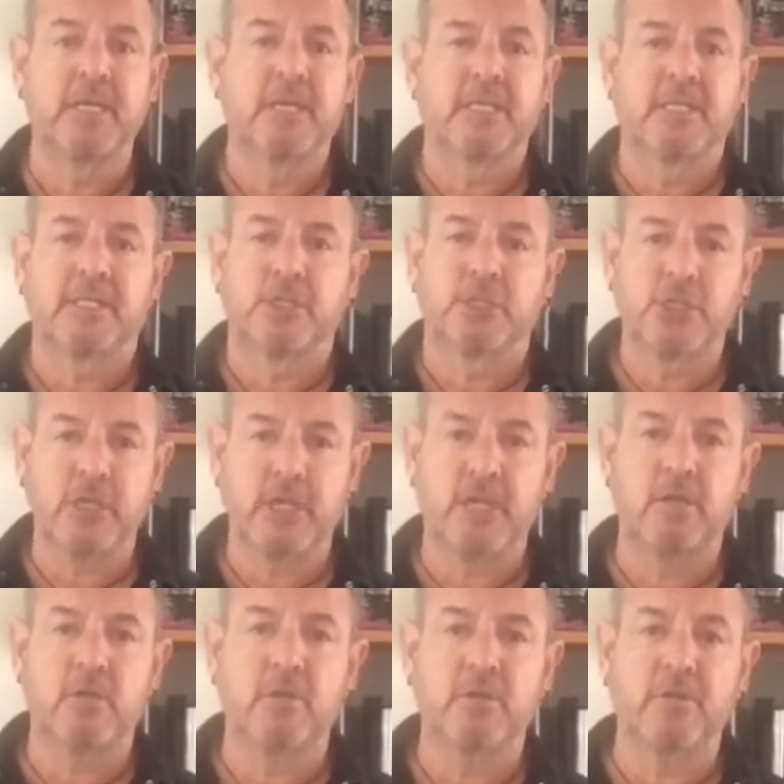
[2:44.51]
The
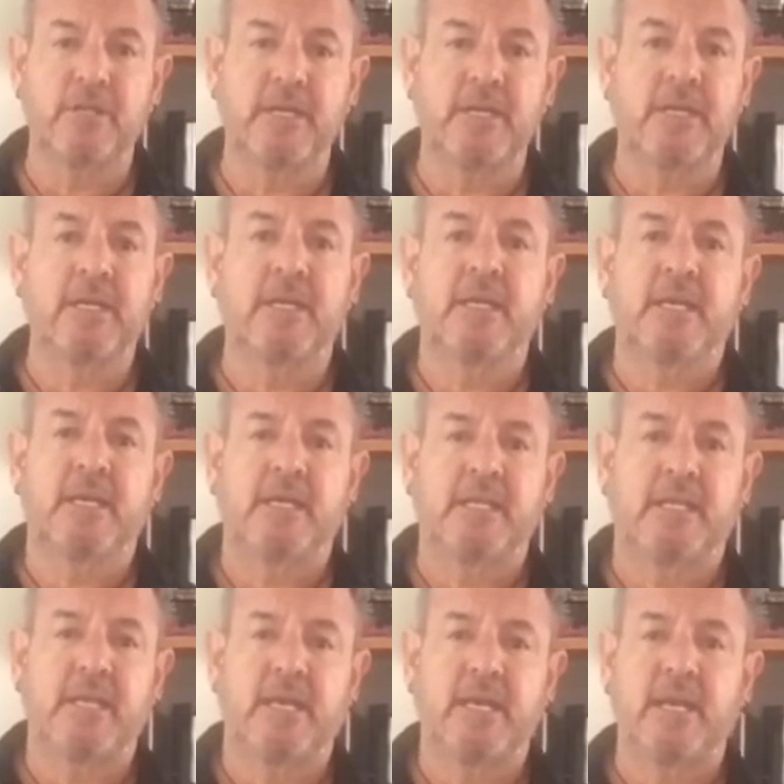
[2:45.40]
channel that
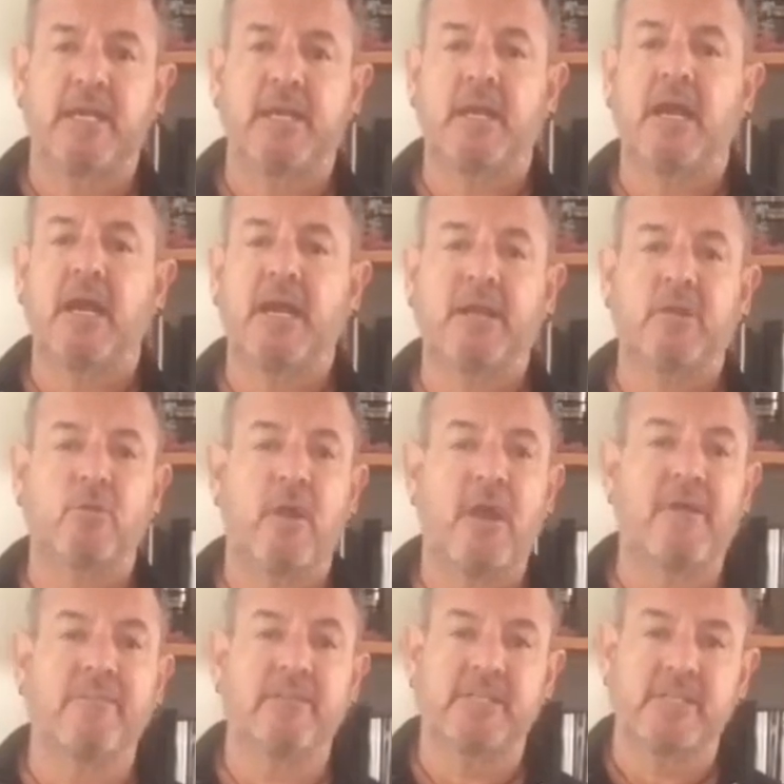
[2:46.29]
I
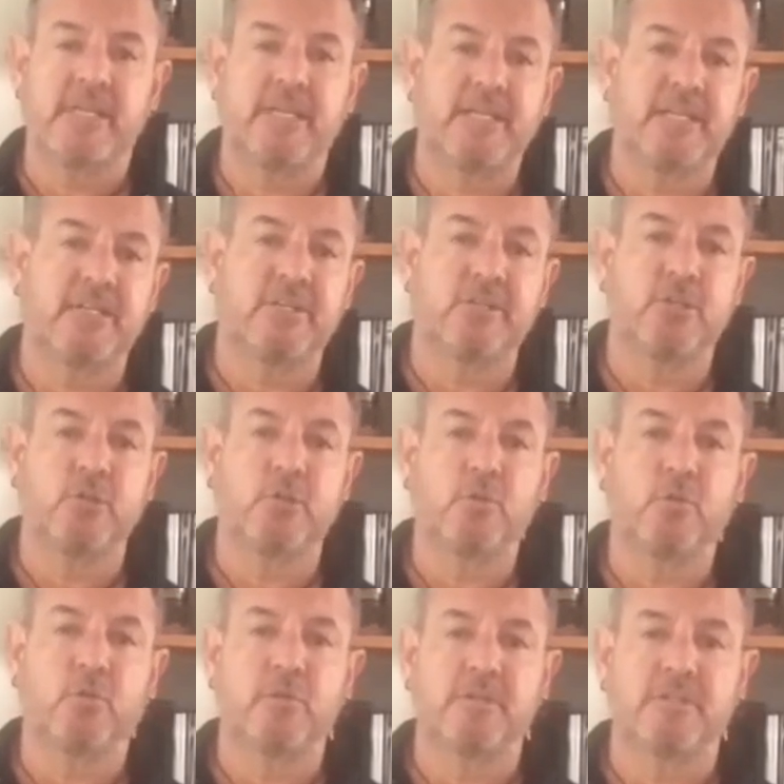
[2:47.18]
gravitated
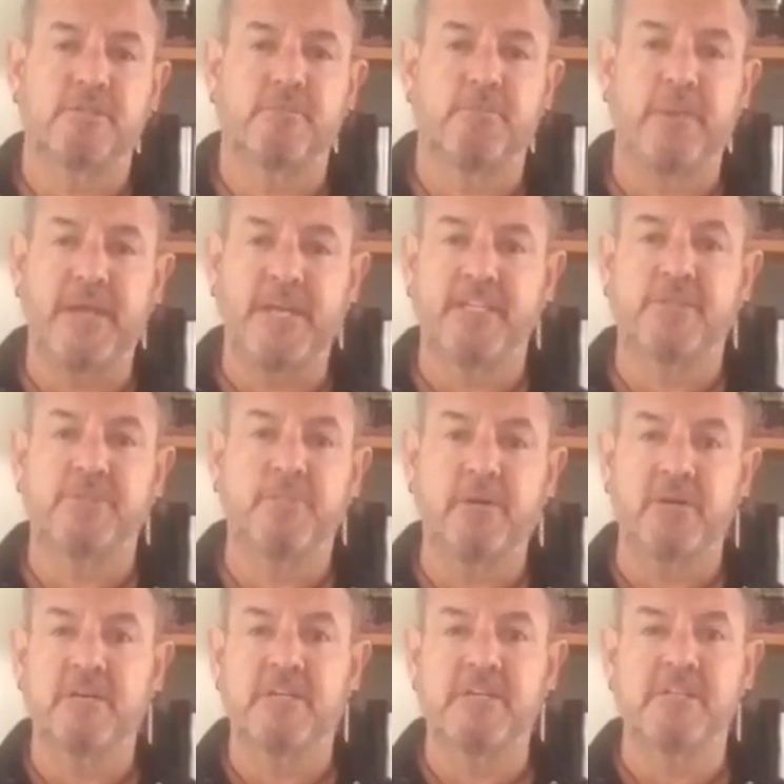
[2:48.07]
to was Bass
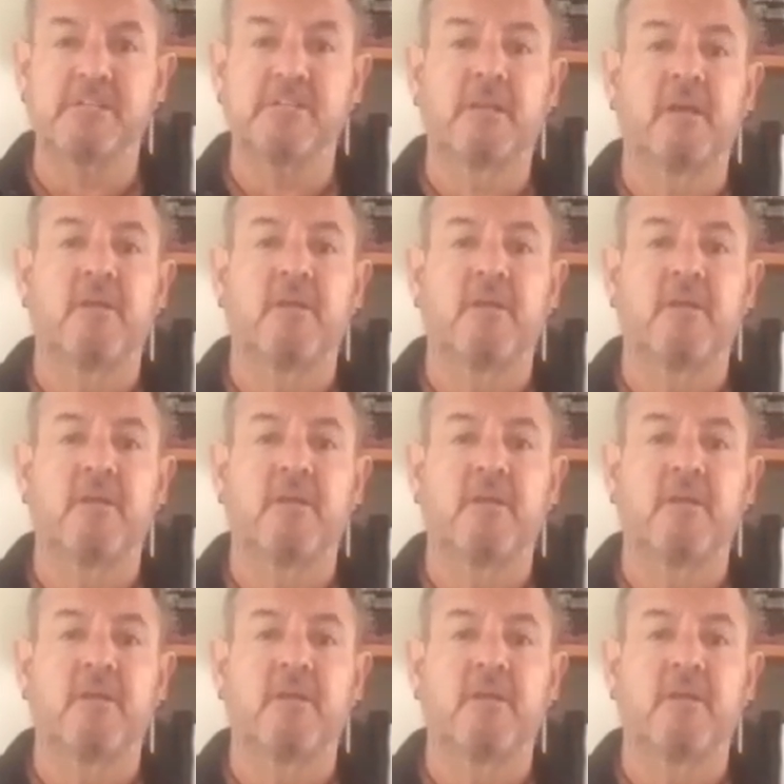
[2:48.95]
Buzz,